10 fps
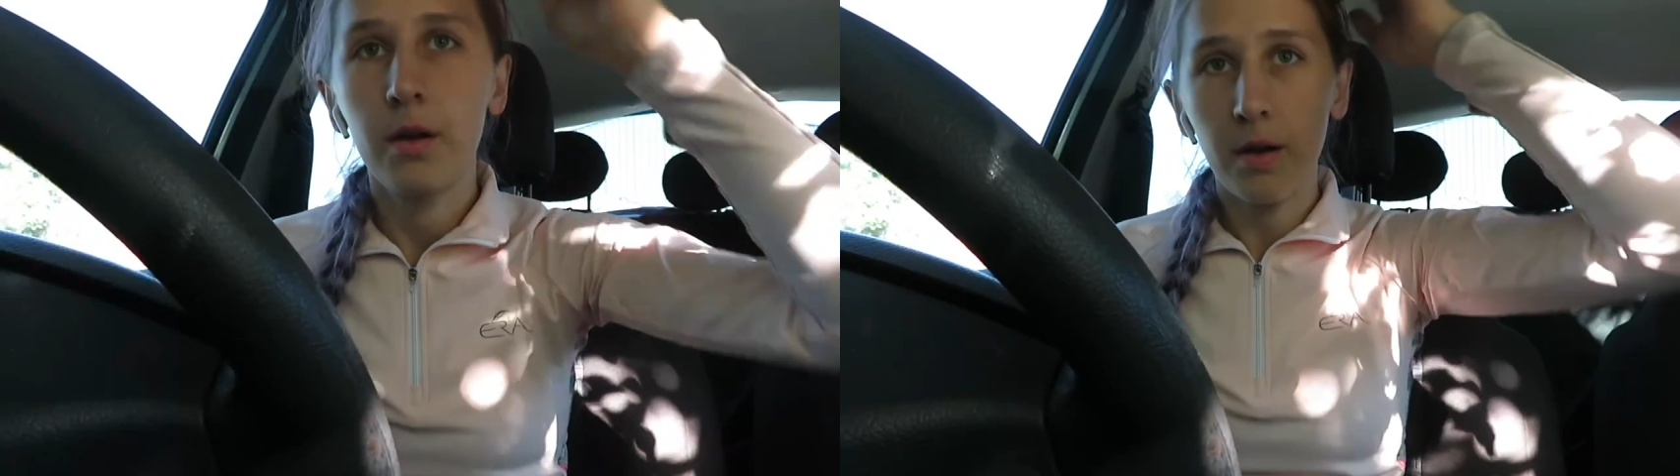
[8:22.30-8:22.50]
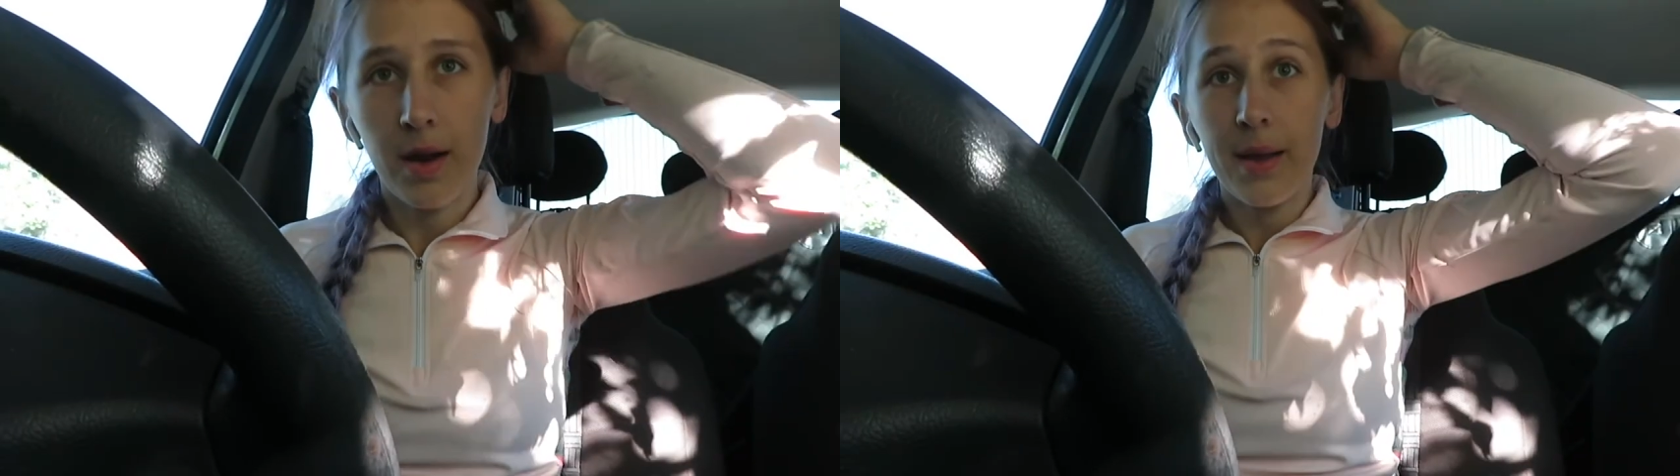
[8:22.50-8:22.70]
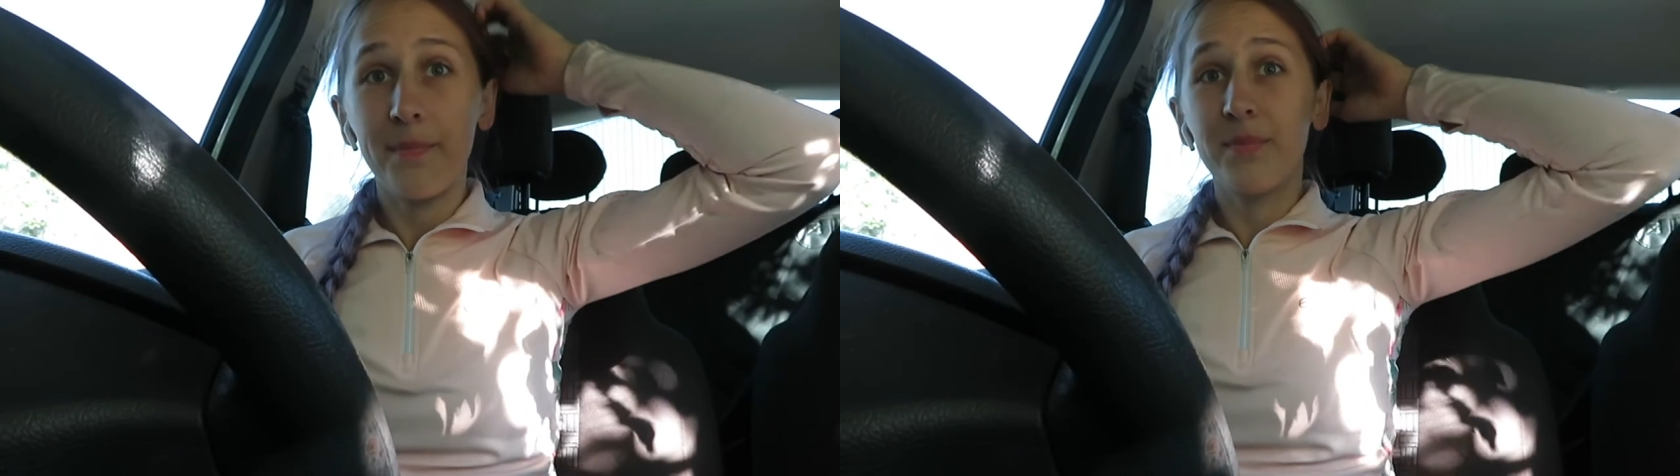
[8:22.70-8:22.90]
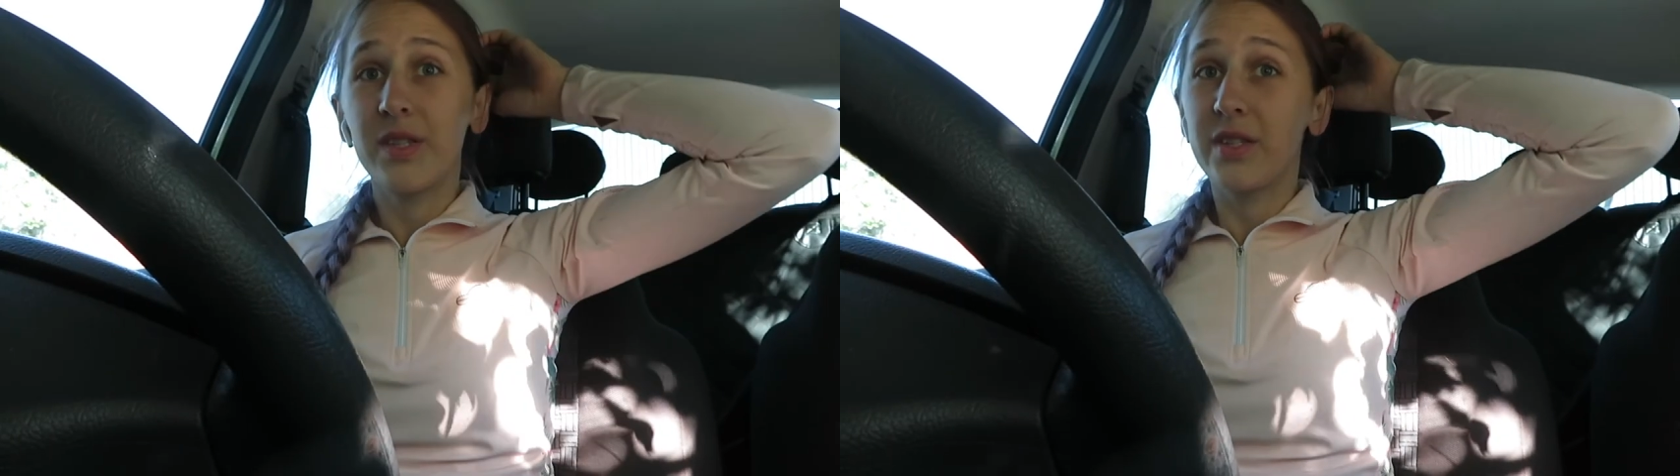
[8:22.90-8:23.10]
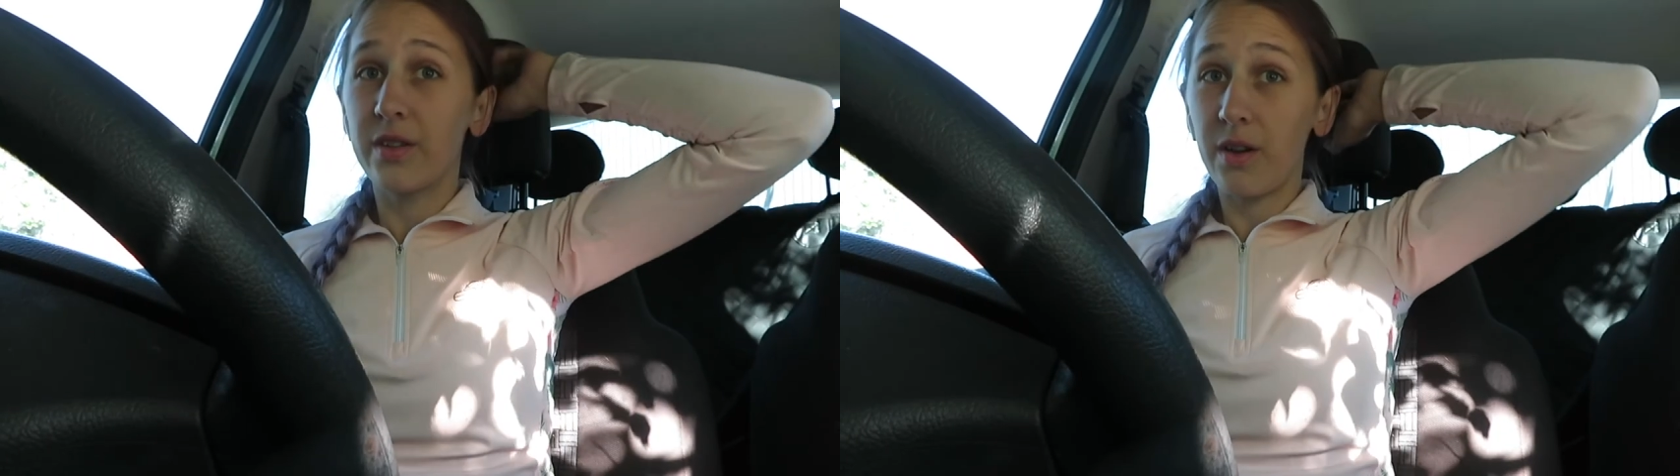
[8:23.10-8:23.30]
Alright,
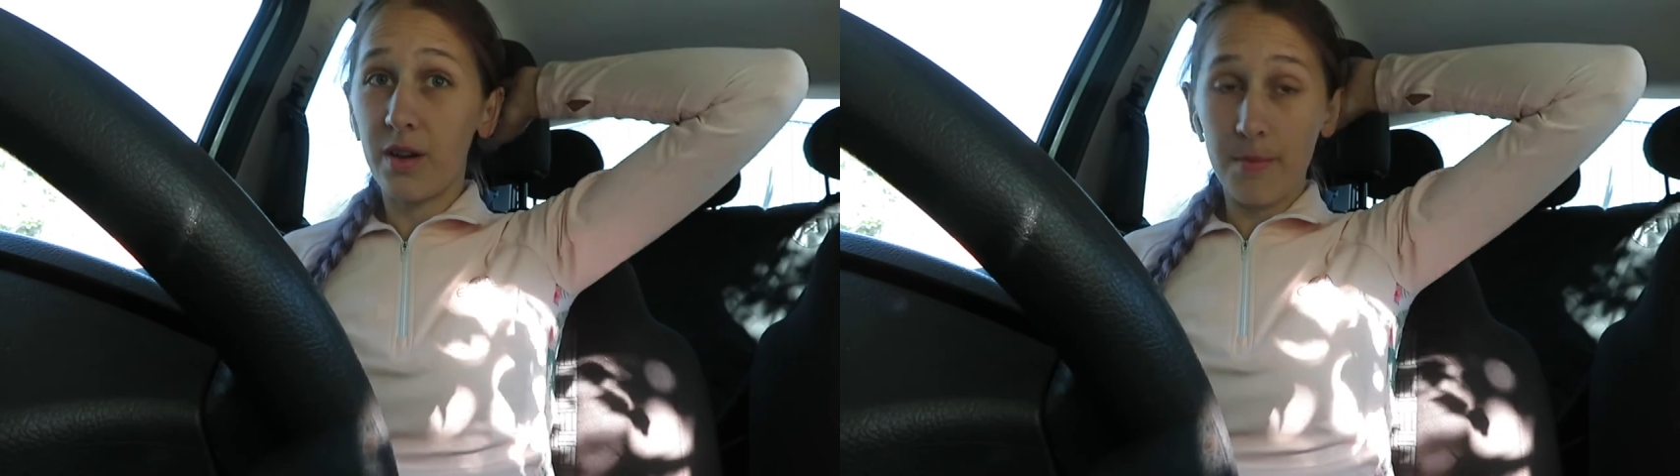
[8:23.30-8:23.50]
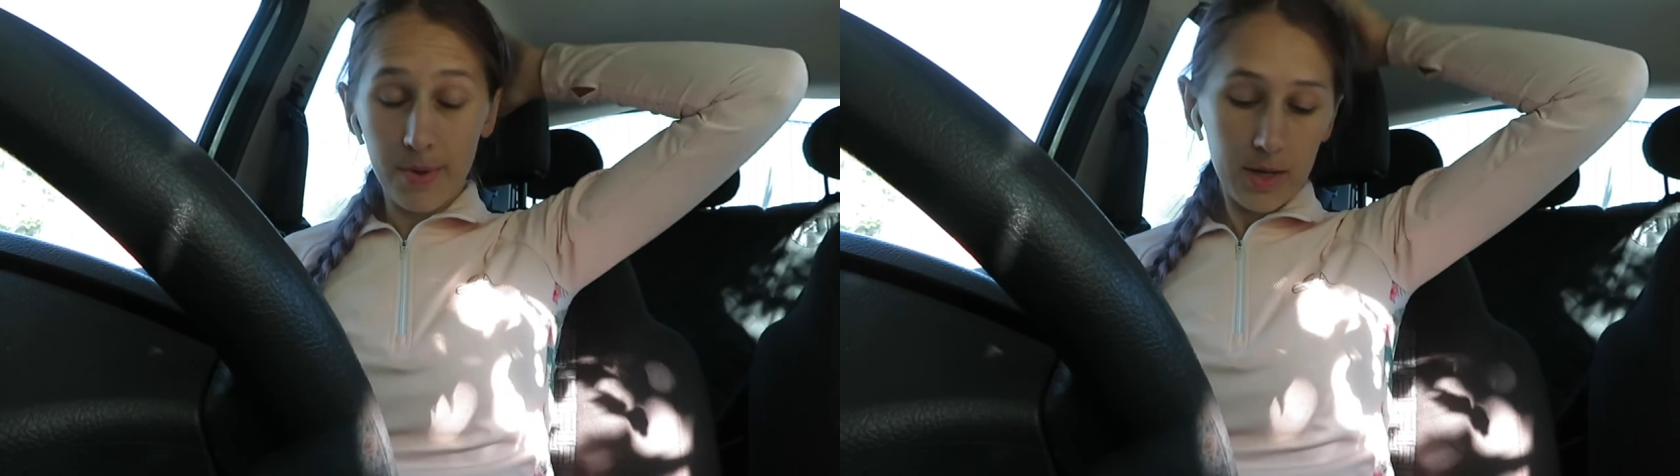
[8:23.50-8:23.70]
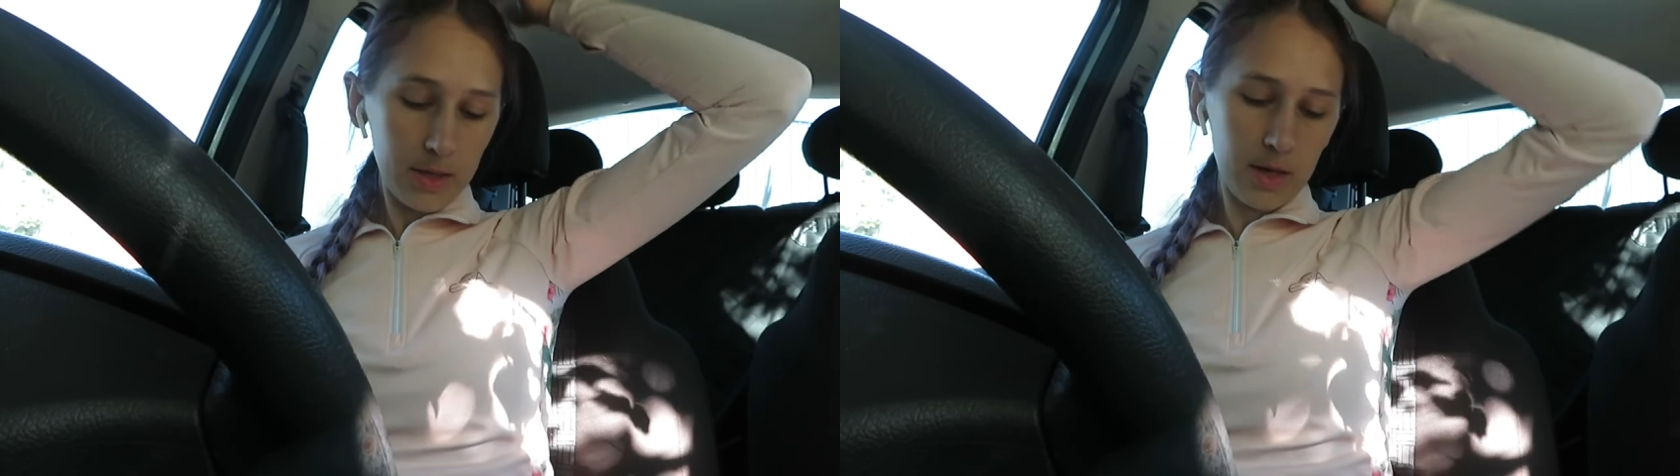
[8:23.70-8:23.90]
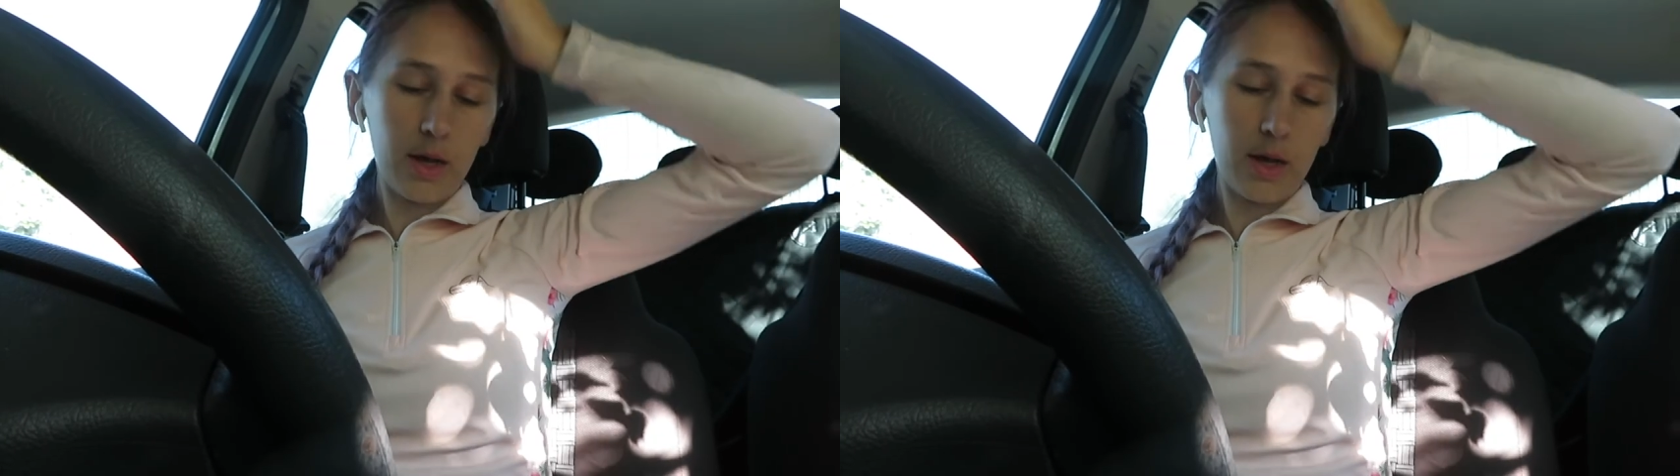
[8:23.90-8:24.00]
so I'm back in the